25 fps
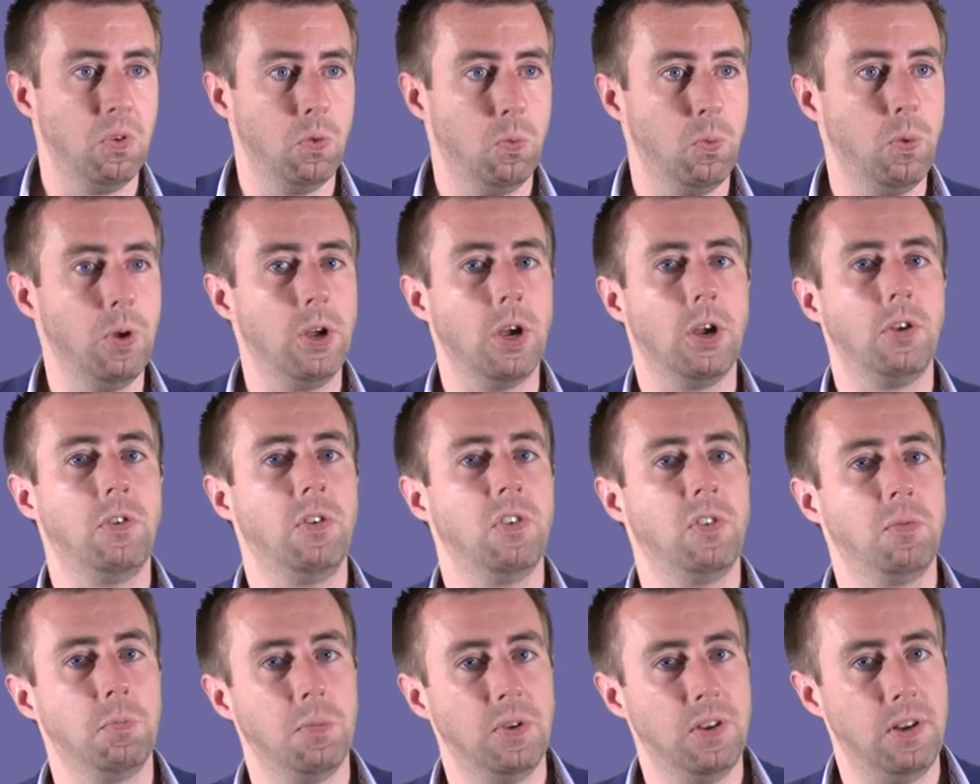We are
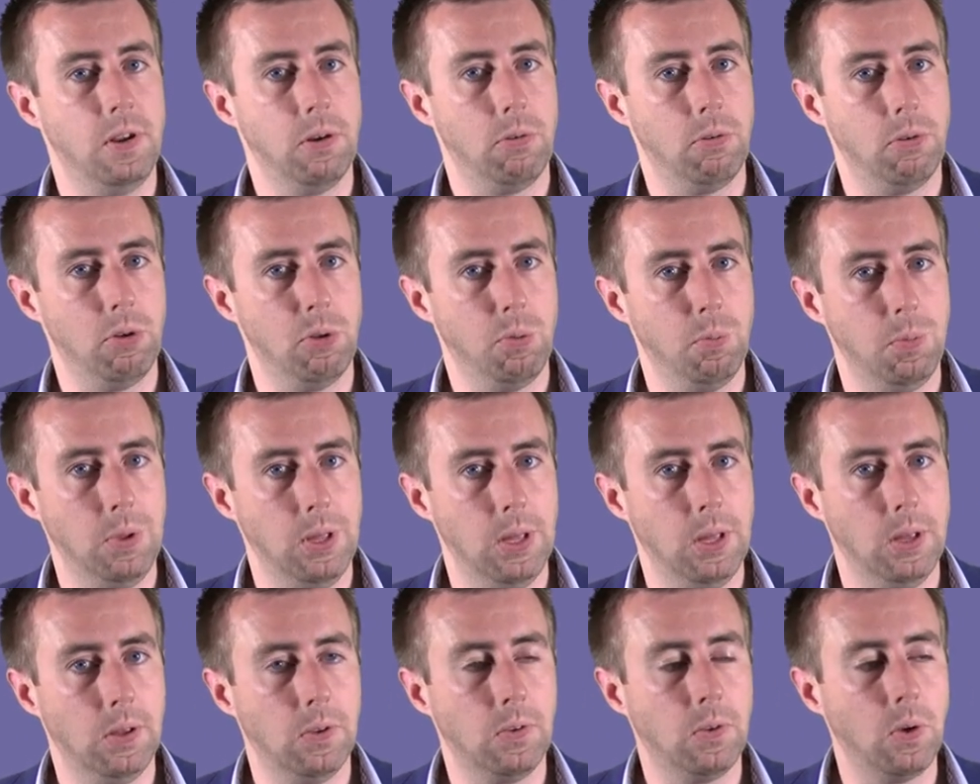just material
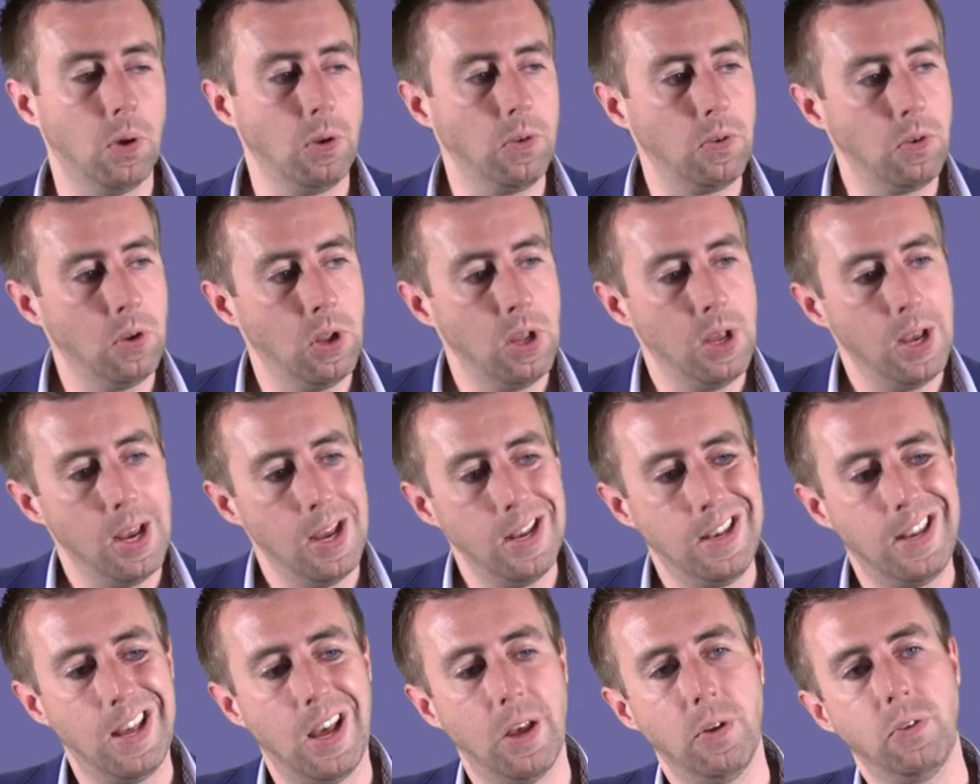beings. So
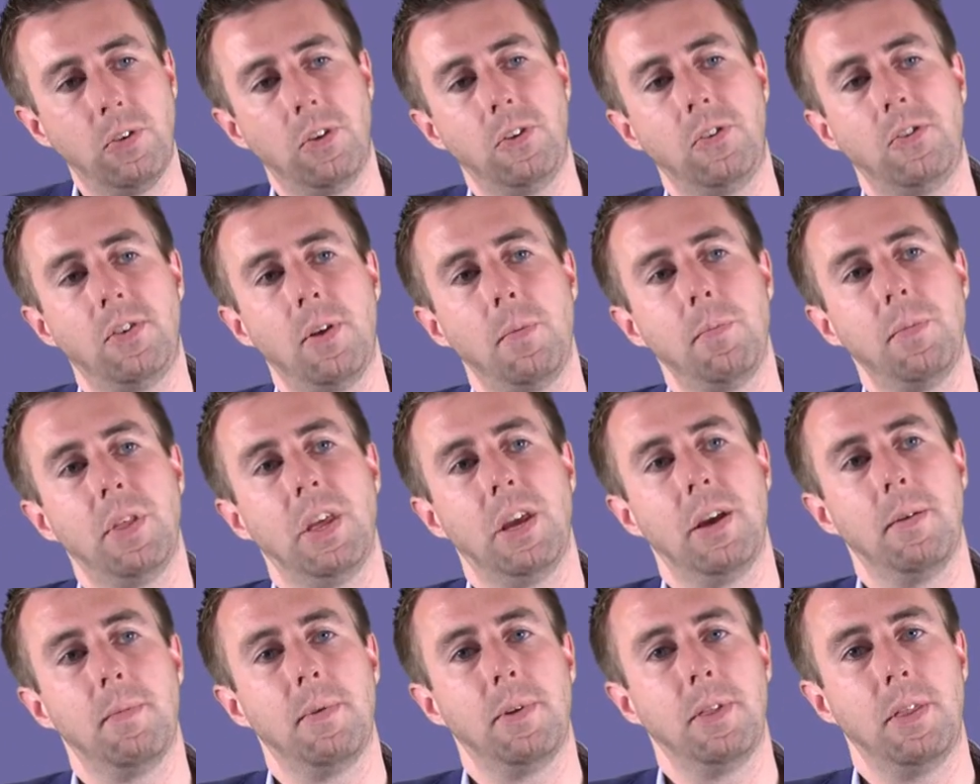it tells us
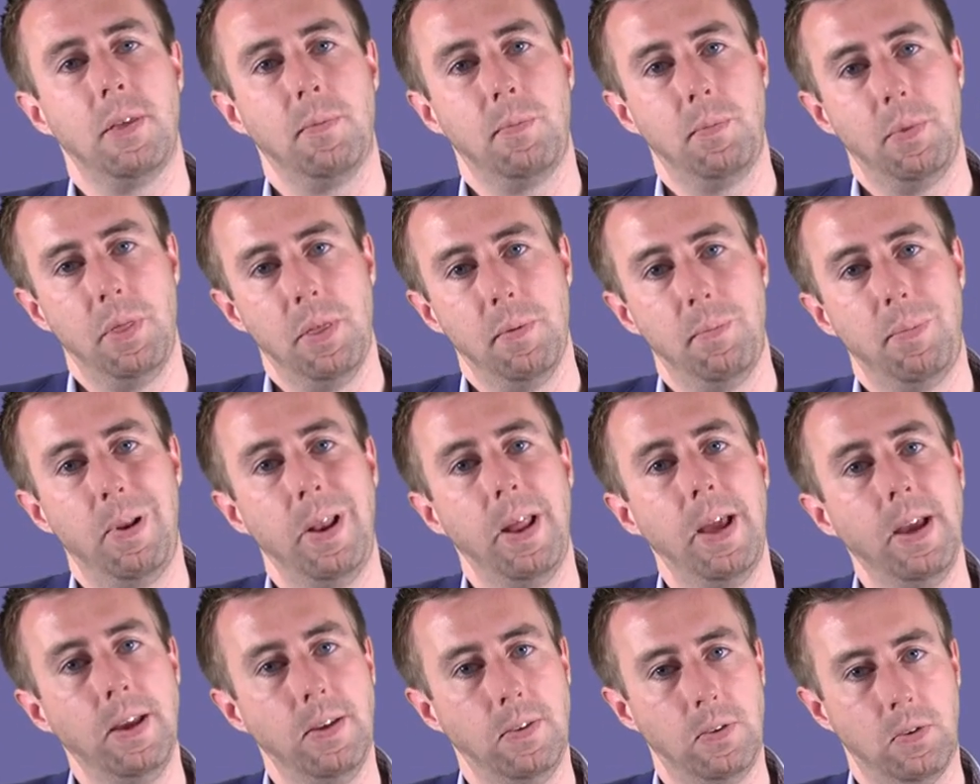something about the
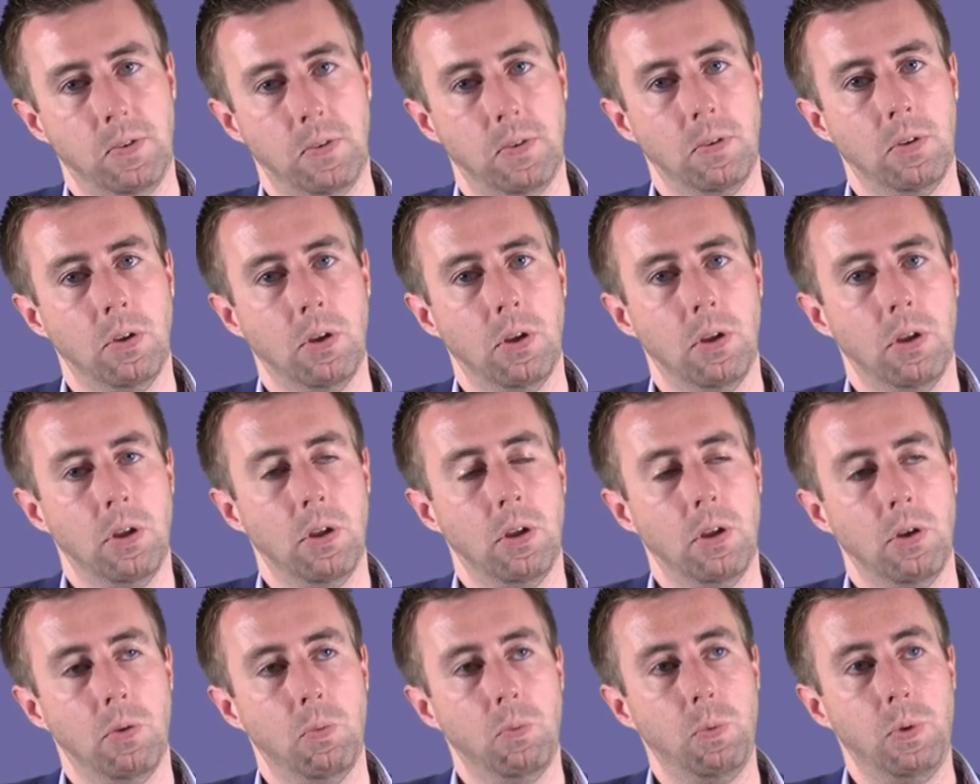place
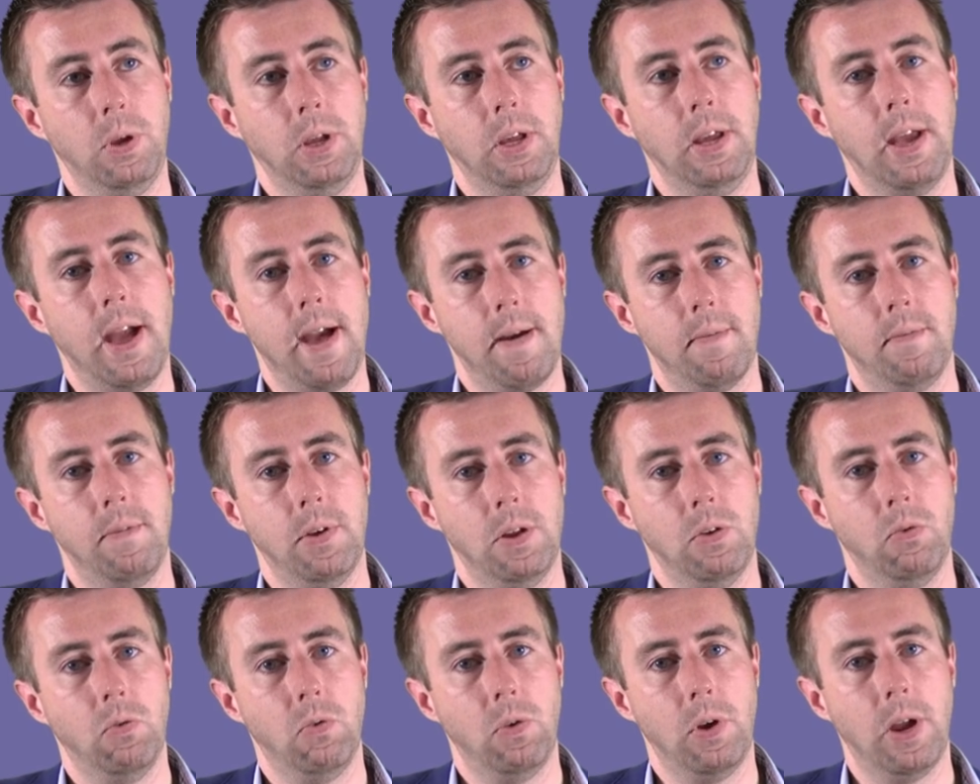we have
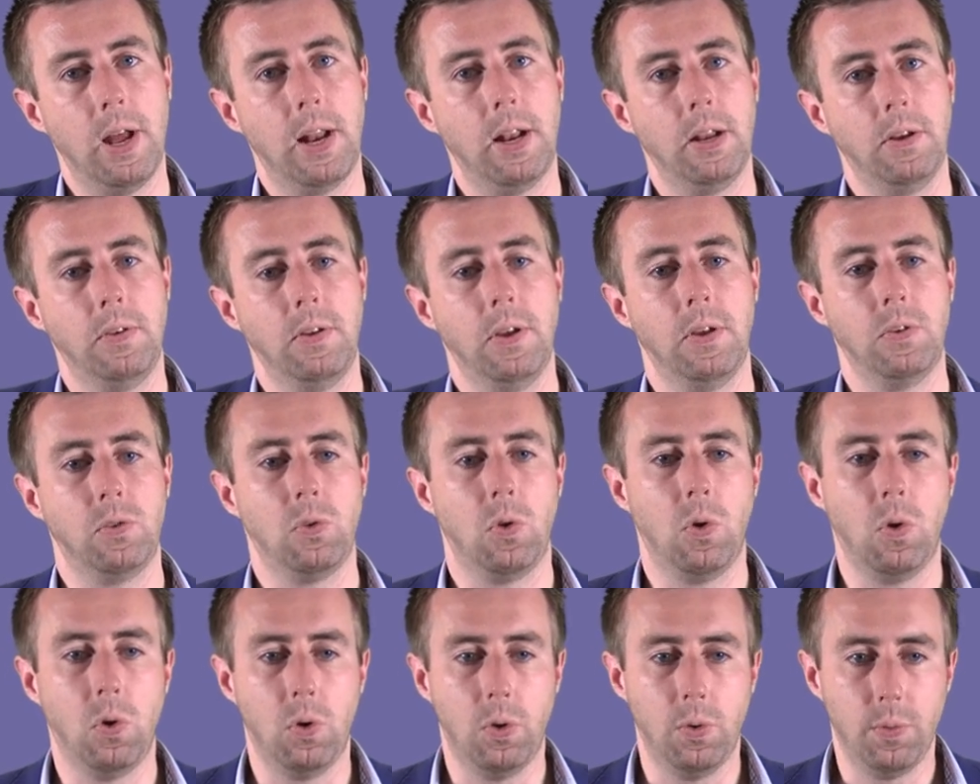in reality as
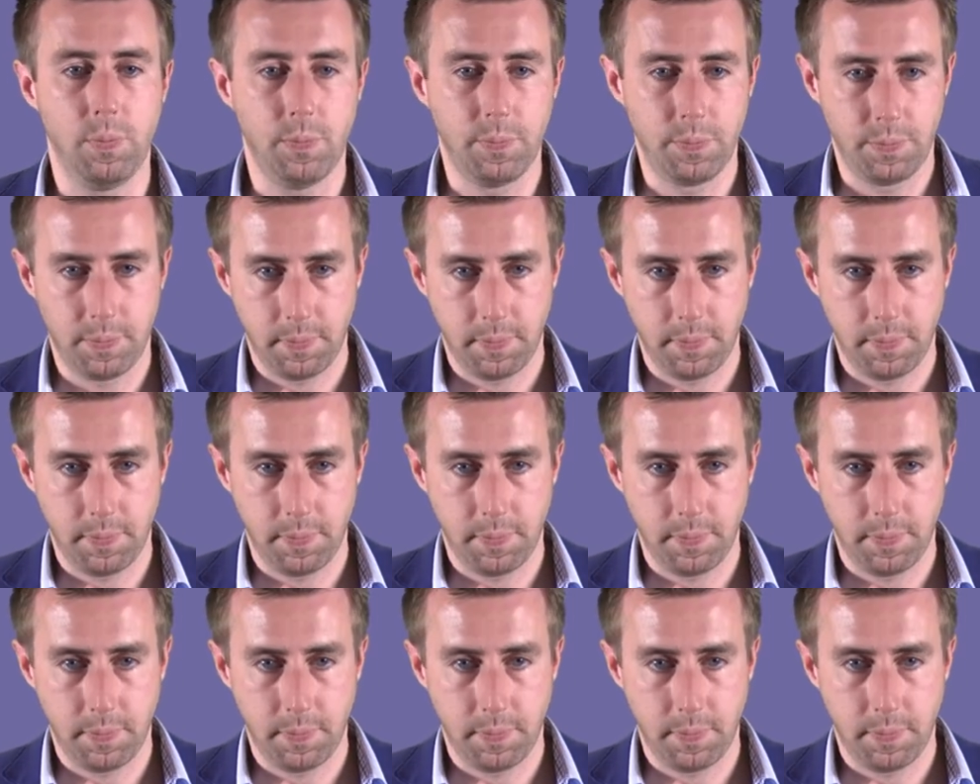a whole.